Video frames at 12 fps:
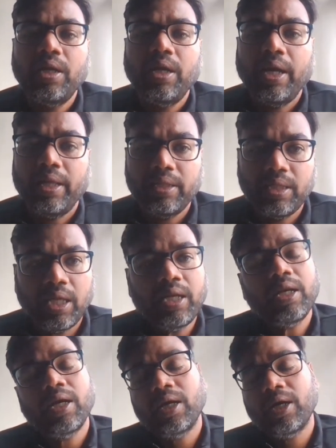and
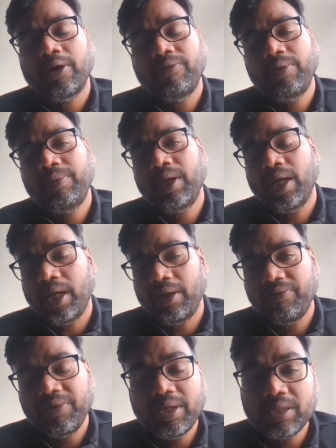then we will
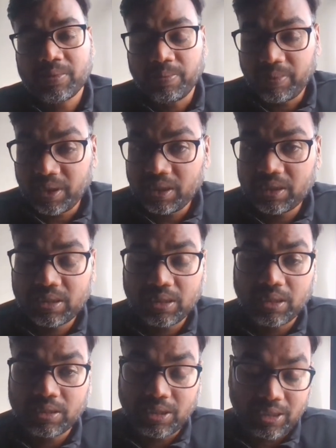always meet
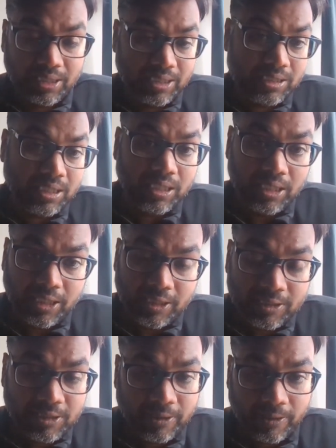Saturday
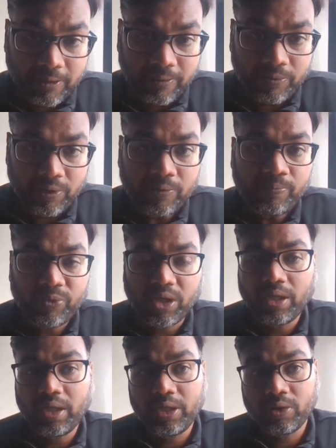Sundays,
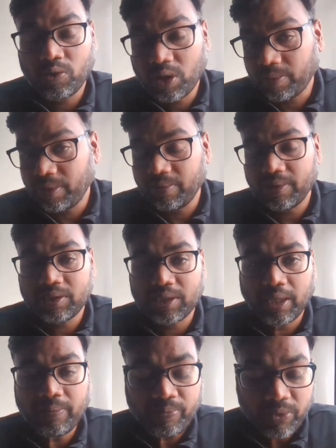in your available
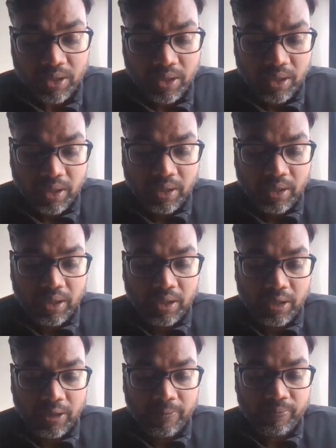time,
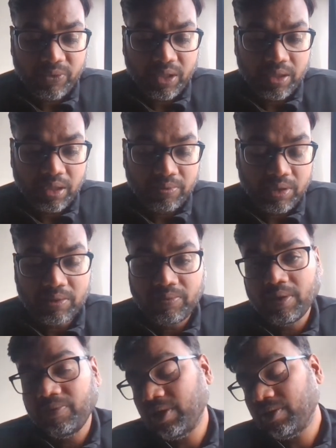and then
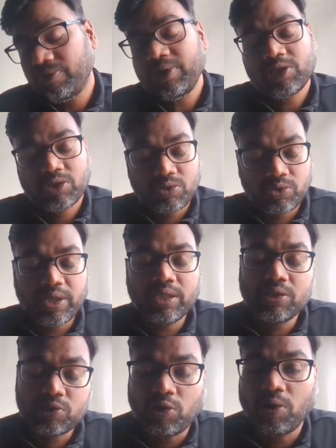we'll
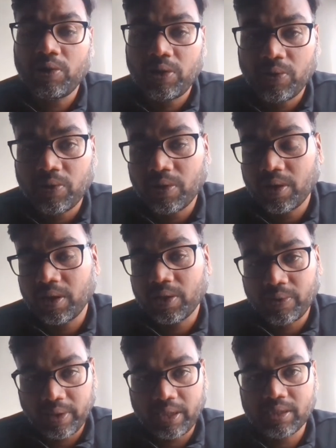together solve your
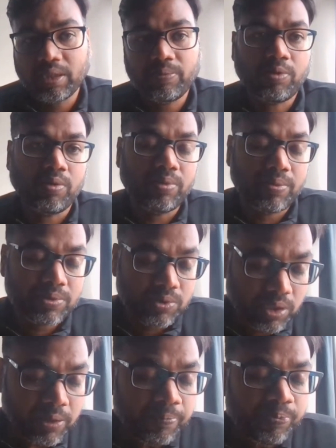queries and problems.
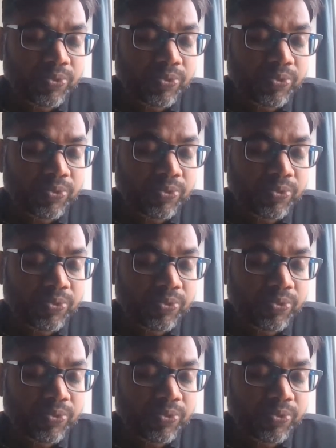Okay.